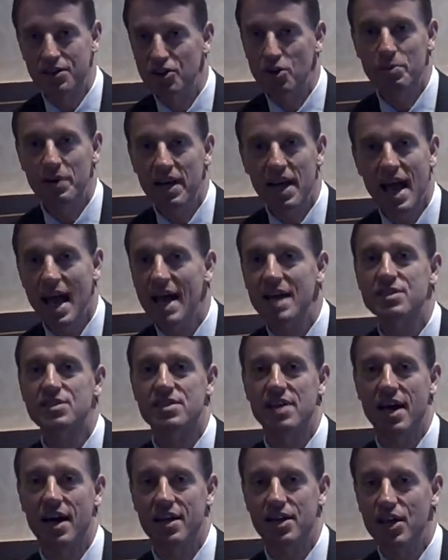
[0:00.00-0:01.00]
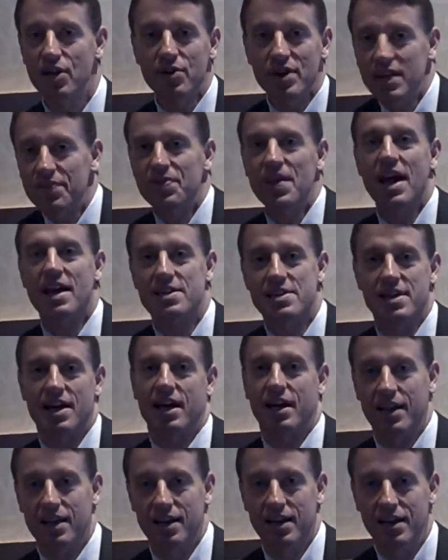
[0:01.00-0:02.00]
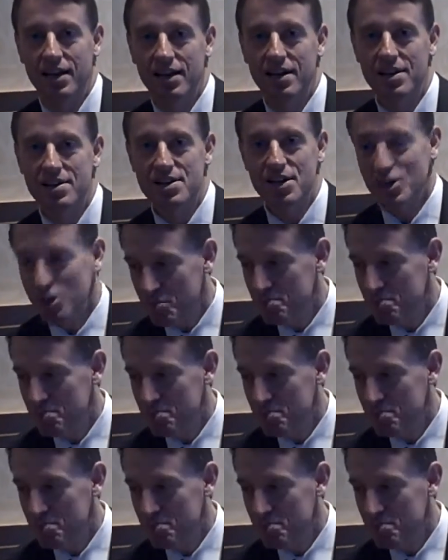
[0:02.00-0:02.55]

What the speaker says: Nobody has that. You don't get that ticket until